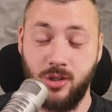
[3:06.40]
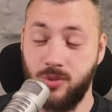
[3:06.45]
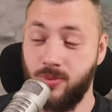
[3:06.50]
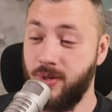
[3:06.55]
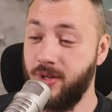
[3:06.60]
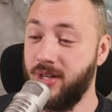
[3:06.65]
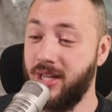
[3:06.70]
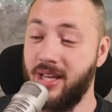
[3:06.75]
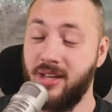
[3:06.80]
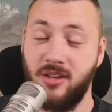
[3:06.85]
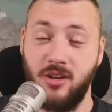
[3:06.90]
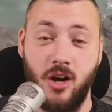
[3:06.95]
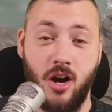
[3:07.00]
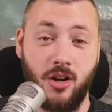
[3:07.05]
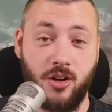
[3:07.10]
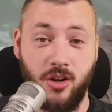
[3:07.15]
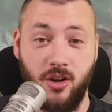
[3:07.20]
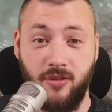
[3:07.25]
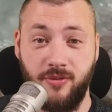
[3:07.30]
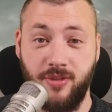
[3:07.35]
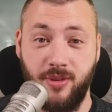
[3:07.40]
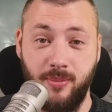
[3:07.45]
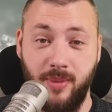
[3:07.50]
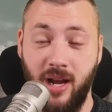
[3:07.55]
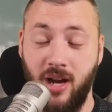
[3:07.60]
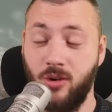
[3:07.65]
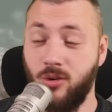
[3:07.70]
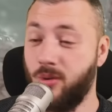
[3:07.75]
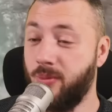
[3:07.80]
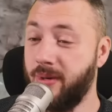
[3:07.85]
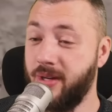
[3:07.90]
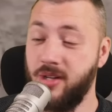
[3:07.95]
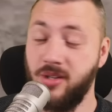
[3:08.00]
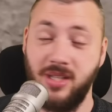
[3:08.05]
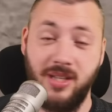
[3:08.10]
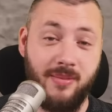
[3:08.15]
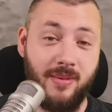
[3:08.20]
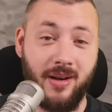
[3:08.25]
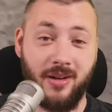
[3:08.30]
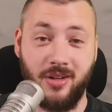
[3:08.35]
when you get knocked off the mount or when you
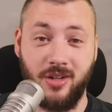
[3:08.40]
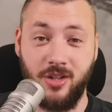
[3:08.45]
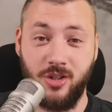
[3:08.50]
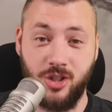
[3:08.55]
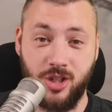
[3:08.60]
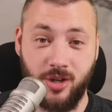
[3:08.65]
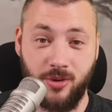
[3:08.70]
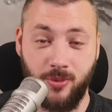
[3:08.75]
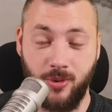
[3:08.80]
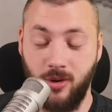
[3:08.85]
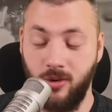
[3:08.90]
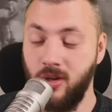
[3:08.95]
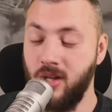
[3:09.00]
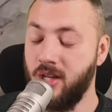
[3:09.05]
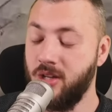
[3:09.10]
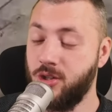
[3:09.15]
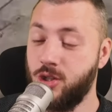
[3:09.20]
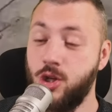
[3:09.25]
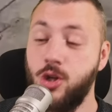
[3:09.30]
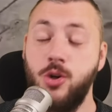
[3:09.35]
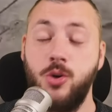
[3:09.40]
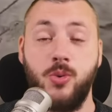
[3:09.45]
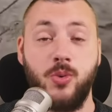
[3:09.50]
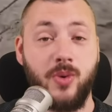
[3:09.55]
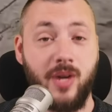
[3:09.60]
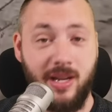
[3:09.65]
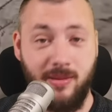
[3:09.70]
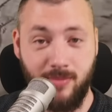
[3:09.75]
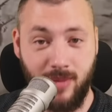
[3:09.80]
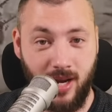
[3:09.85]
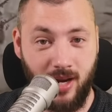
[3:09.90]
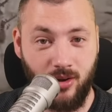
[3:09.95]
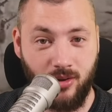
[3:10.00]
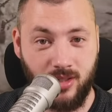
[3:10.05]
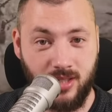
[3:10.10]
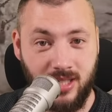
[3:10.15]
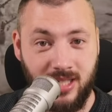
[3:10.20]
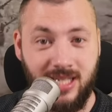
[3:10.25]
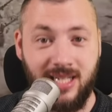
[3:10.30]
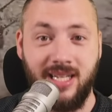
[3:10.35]
demount it in general to remount
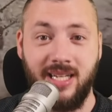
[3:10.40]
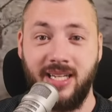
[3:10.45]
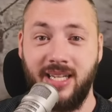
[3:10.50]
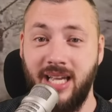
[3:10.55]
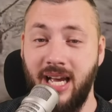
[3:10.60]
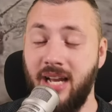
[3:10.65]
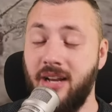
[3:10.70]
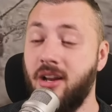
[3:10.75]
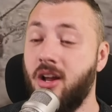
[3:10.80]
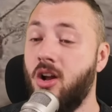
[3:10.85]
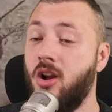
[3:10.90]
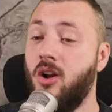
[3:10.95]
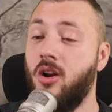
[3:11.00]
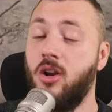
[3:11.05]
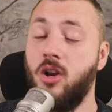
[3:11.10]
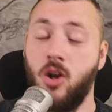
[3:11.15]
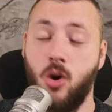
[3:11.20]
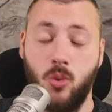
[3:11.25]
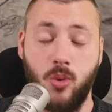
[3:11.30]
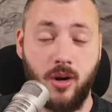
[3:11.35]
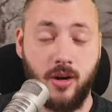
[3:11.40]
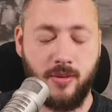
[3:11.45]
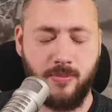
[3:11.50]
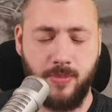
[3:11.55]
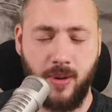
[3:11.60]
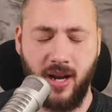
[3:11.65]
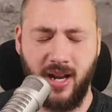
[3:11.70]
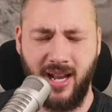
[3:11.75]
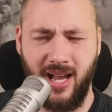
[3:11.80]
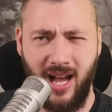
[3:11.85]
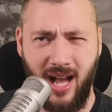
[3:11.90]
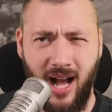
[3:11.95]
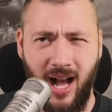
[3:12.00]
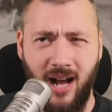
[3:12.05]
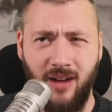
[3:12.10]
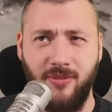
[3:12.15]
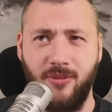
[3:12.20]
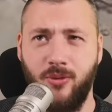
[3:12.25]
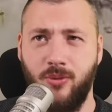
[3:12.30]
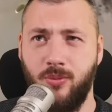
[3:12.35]
got lowered by
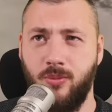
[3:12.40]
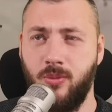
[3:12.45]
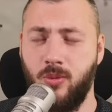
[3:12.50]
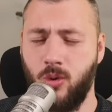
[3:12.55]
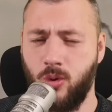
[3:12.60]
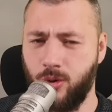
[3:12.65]
half or